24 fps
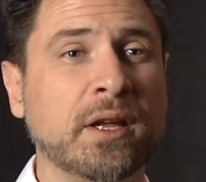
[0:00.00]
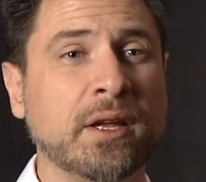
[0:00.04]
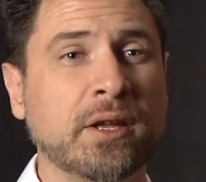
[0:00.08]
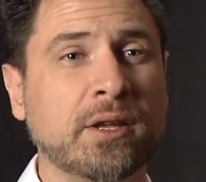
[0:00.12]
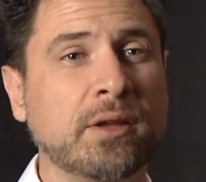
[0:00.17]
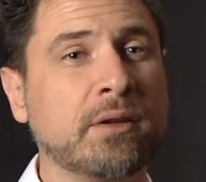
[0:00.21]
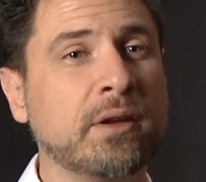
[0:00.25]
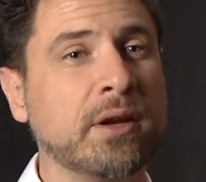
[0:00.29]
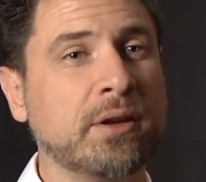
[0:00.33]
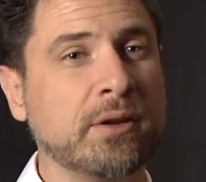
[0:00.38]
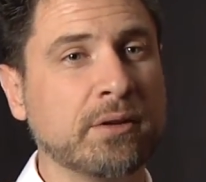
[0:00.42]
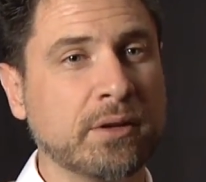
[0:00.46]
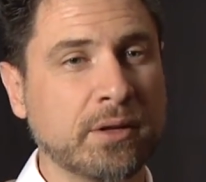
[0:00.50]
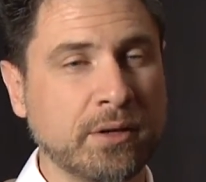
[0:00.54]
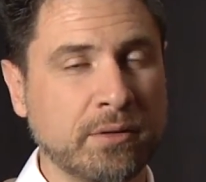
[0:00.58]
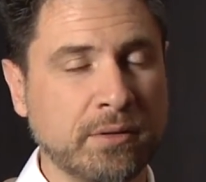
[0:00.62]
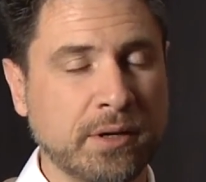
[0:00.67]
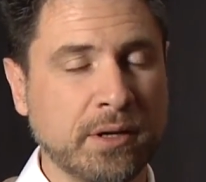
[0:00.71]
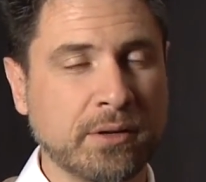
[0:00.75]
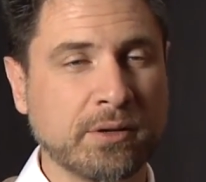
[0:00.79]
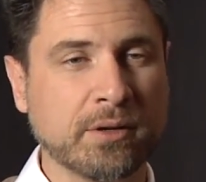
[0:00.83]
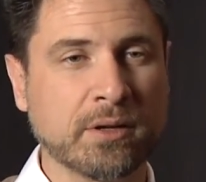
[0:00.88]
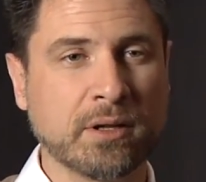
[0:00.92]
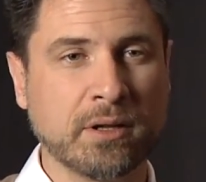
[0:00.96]
You get your
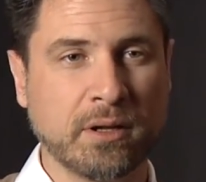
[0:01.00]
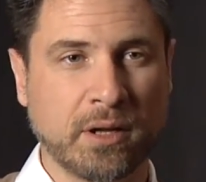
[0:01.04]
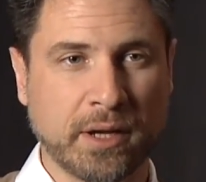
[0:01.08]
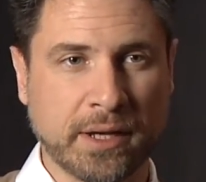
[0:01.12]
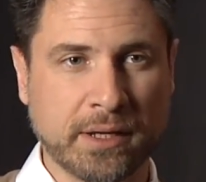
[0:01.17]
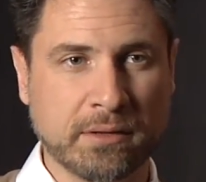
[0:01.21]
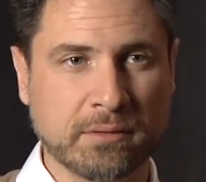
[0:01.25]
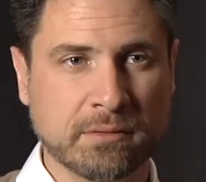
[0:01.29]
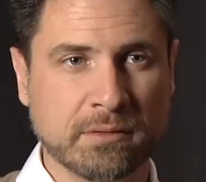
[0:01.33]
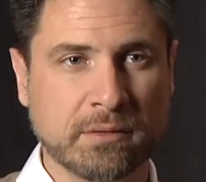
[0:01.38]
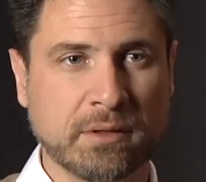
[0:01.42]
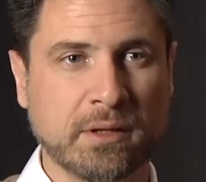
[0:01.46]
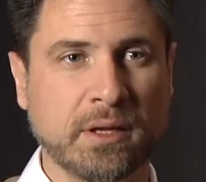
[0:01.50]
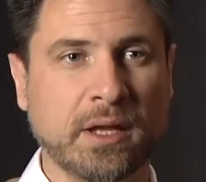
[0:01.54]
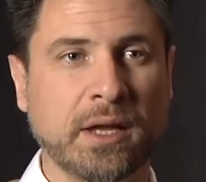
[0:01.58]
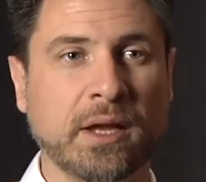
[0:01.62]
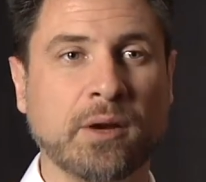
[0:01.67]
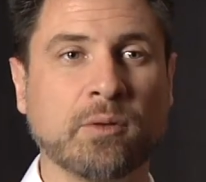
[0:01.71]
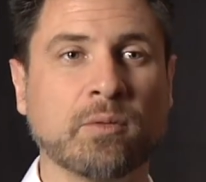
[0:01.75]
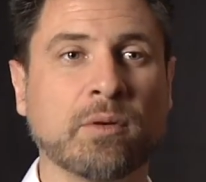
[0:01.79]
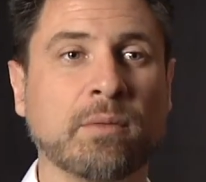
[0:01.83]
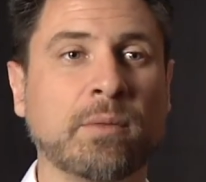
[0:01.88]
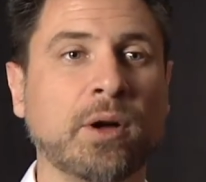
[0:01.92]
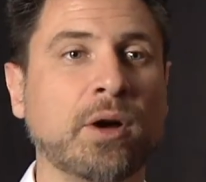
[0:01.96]
GUI on your client,
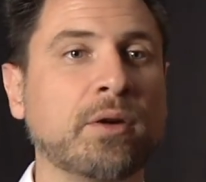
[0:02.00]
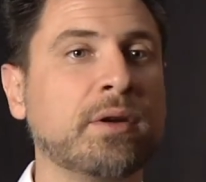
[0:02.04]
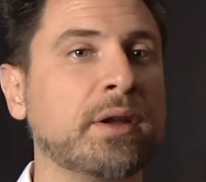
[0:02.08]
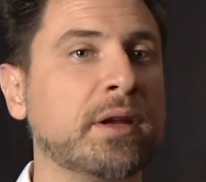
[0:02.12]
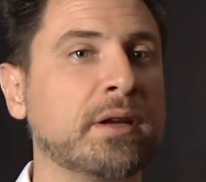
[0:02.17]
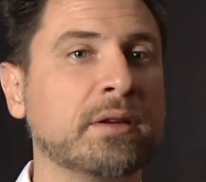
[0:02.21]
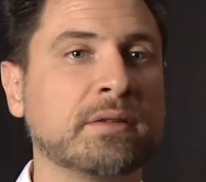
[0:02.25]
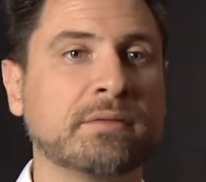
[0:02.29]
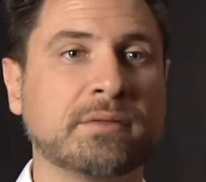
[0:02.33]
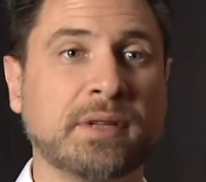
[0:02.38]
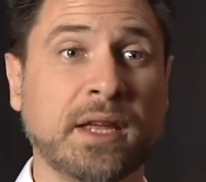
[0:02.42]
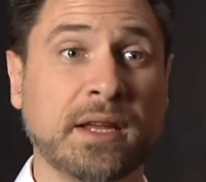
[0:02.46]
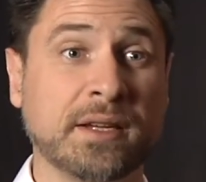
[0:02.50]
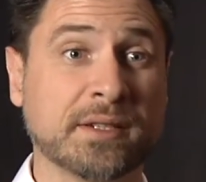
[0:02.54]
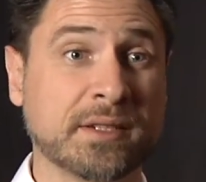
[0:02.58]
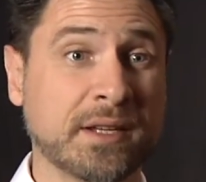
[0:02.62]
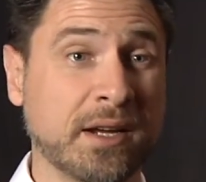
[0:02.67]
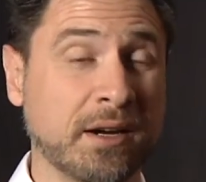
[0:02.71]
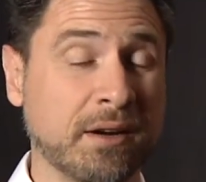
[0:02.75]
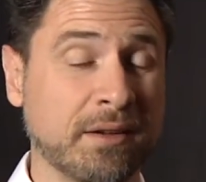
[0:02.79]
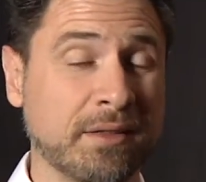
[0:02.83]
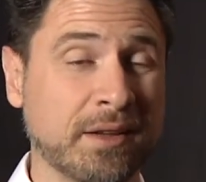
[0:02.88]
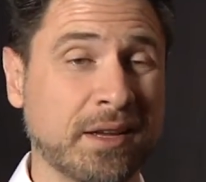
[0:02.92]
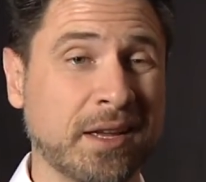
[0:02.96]
and remoting takes
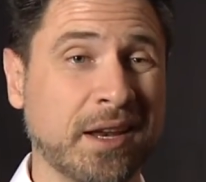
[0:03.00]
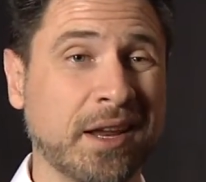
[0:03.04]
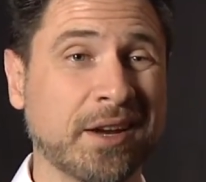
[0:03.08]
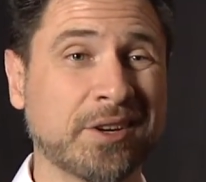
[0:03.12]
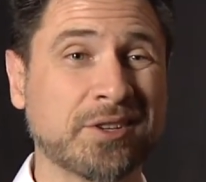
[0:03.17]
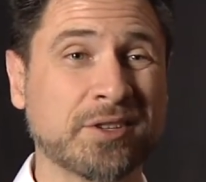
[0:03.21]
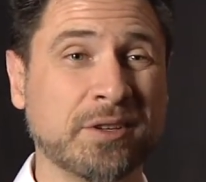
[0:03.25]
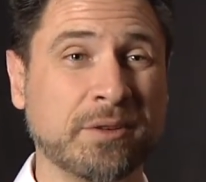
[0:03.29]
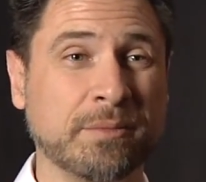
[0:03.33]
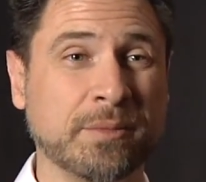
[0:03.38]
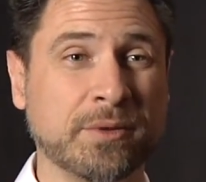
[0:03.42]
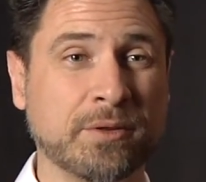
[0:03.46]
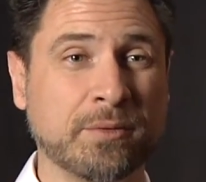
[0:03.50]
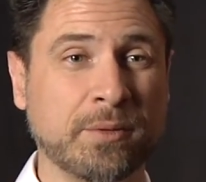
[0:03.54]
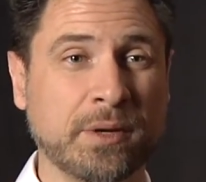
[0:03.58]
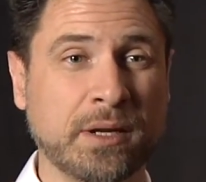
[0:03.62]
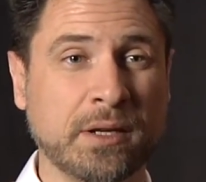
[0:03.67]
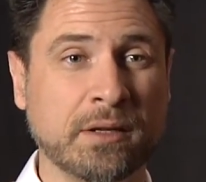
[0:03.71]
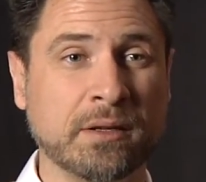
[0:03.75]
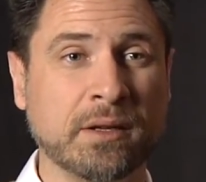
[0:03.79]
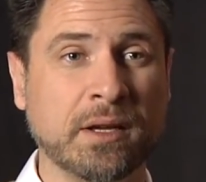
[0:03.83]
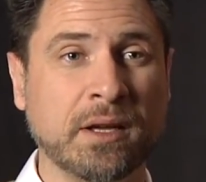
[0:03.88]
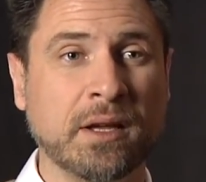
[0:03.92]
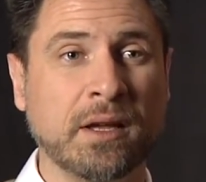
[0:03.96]
care of the connection in
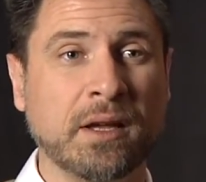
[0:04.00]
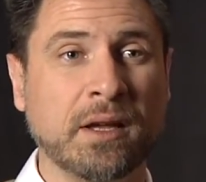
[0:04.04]
between.